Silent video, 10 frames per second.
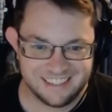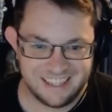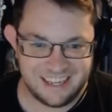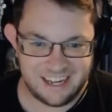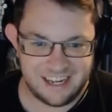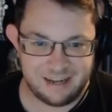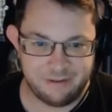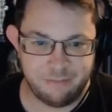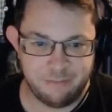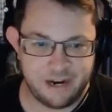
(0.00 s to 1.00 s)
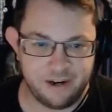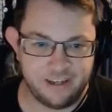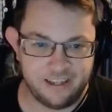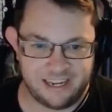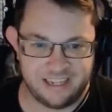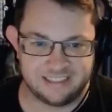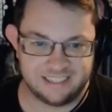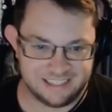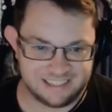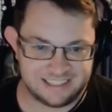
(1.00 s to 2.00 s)
Maryland, it's
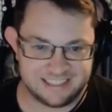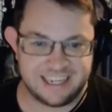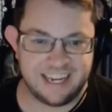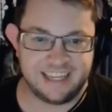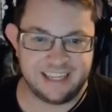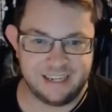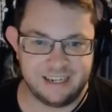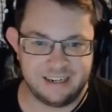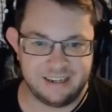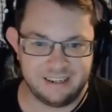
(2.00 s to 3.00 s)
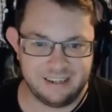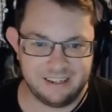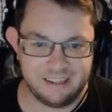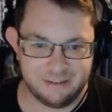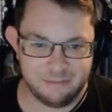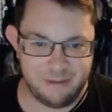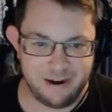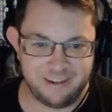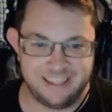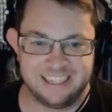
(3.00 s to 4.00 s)
a state that
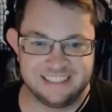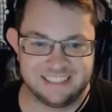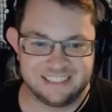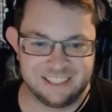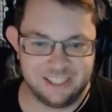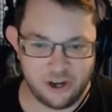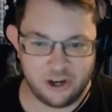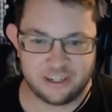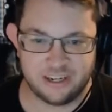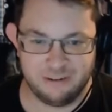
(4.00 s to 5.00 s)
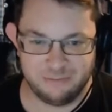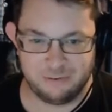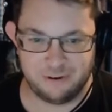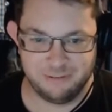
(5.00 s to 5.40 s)
Maryland does not come from.